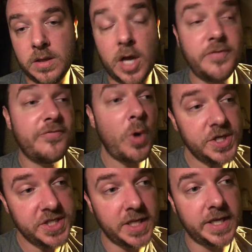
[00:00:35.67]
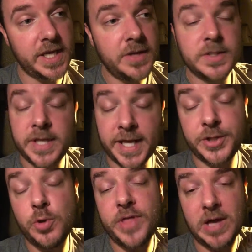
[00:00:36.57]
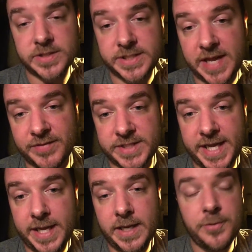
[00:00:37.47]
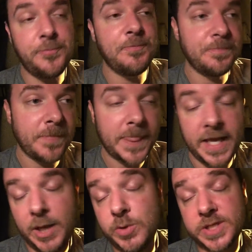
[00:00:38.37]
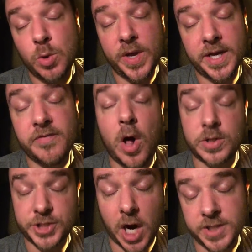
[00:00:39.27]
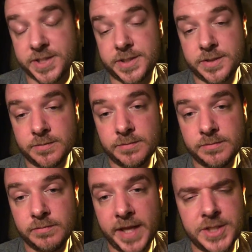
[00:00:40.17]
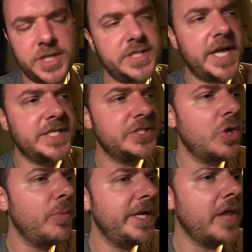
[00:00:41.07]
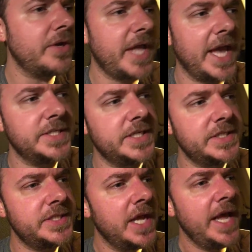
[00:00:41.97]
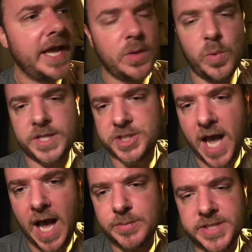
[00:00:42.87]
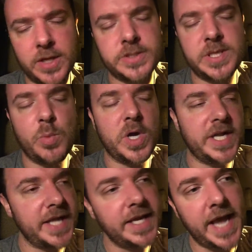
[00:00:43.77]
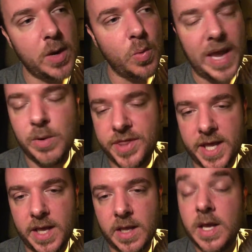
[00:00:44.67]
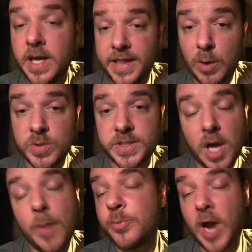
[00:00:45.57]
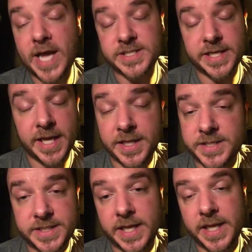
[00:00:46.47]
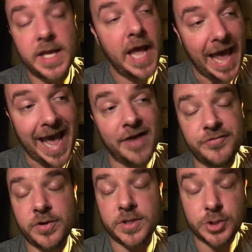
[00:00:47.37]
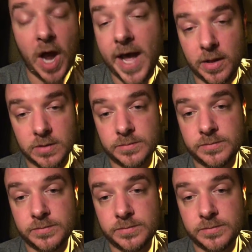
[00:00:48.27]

Unfortunately, in 2017, he was acquitted of all charges. And just like so many other cases in which cops kill someone and then get away with it, there was an uprising in the city after the trial.